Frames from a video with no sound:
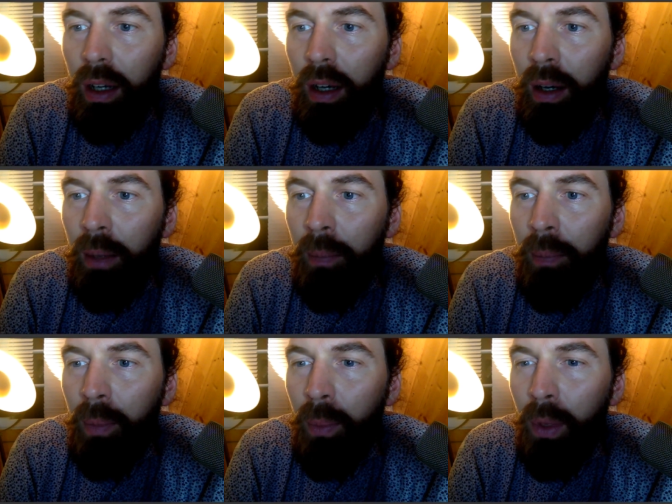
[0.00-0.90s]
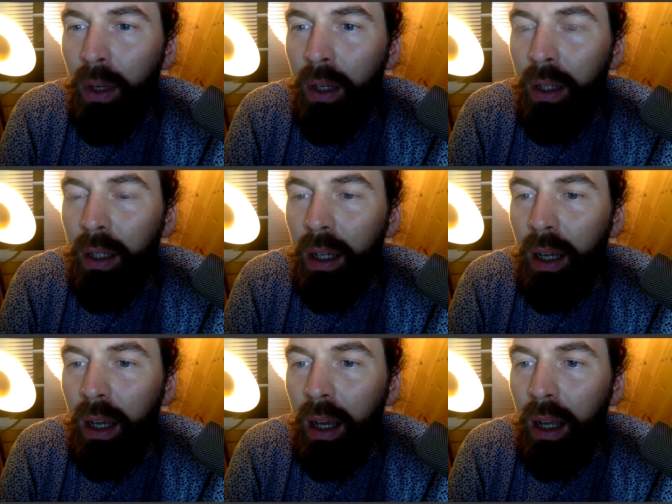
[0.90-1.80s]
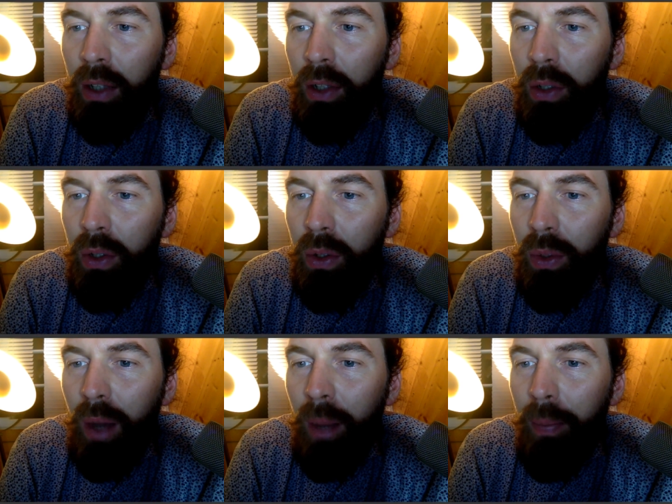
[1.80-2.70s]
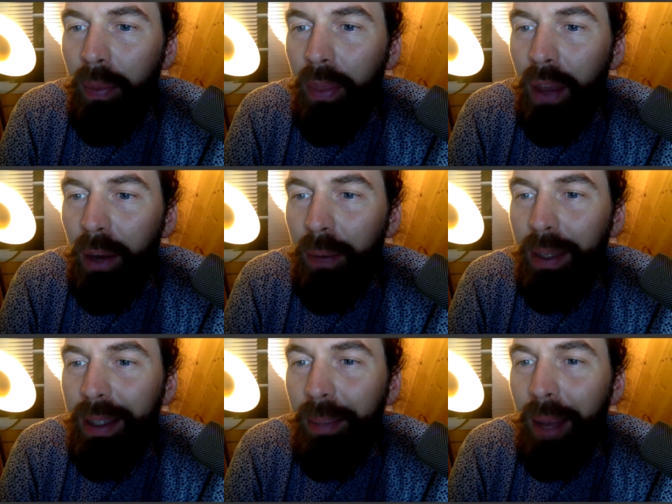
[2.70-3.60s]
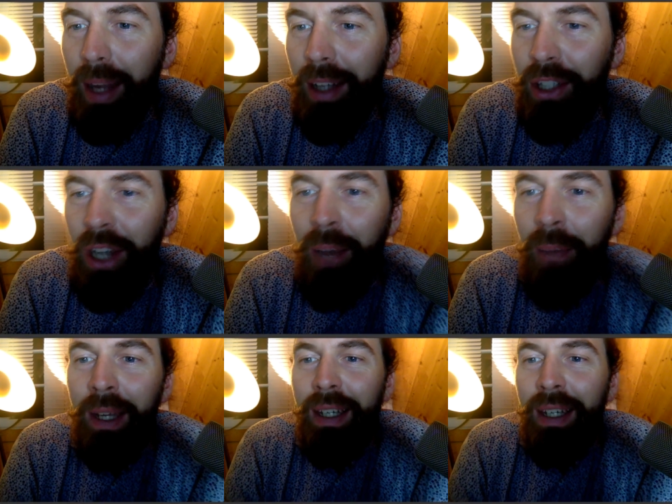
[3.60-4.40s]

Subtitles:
Wouldn't do a therapist a better job?